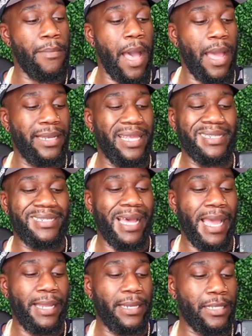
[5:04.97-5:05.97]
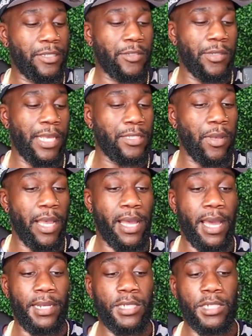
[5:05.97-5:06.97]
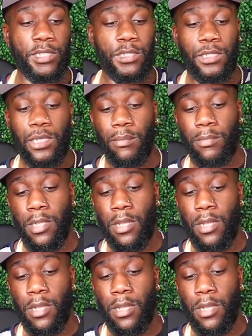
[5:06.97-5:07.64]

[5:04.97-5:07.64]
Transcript: I didn't tighten it, so that's why I kind of just jump.